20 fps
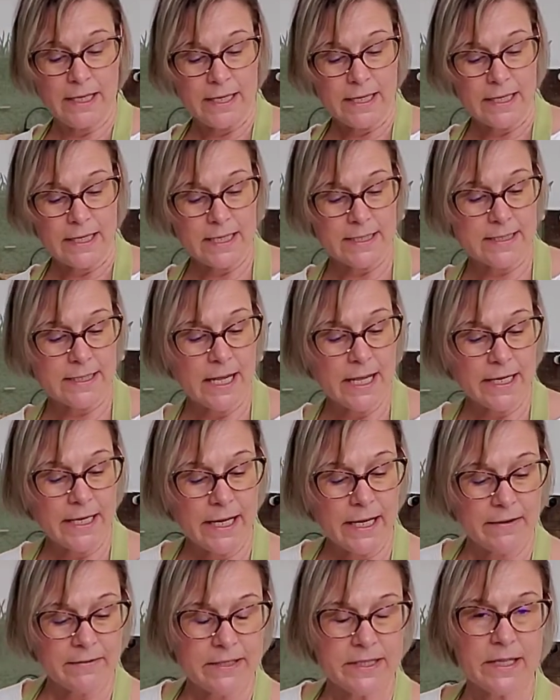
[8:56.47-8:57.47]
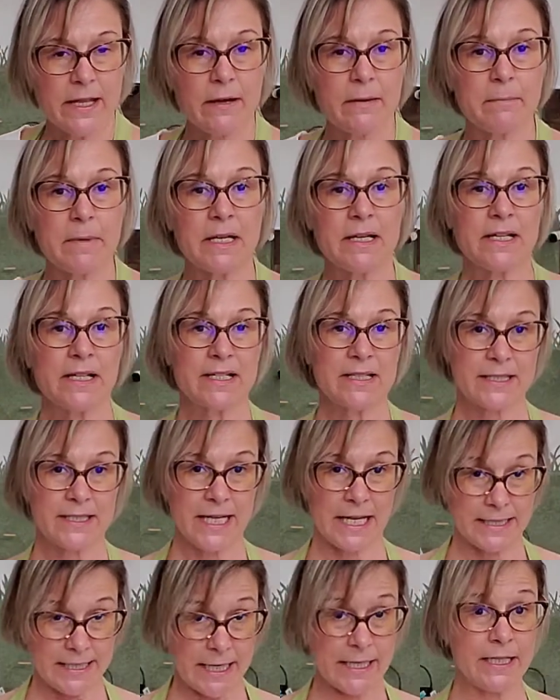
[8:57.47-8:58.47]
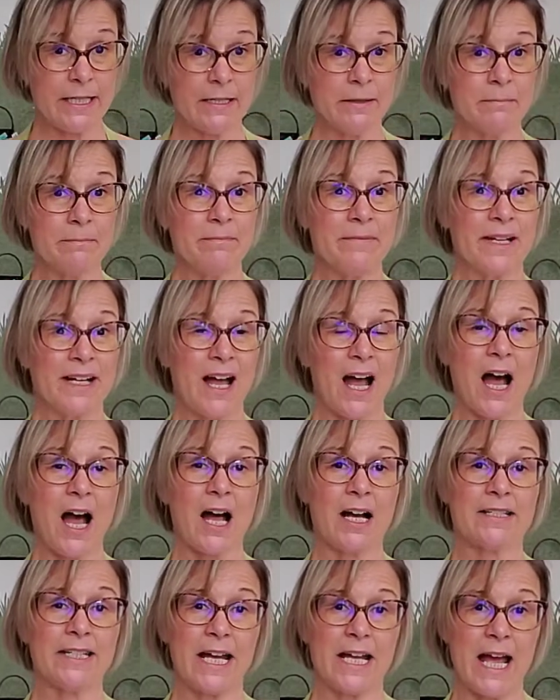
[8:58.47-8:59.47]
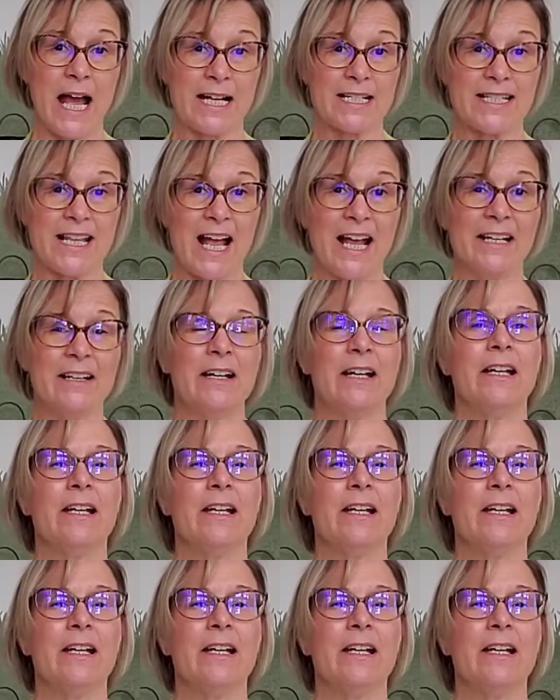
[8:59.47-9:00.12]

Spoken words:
is I have some titanium dioxide,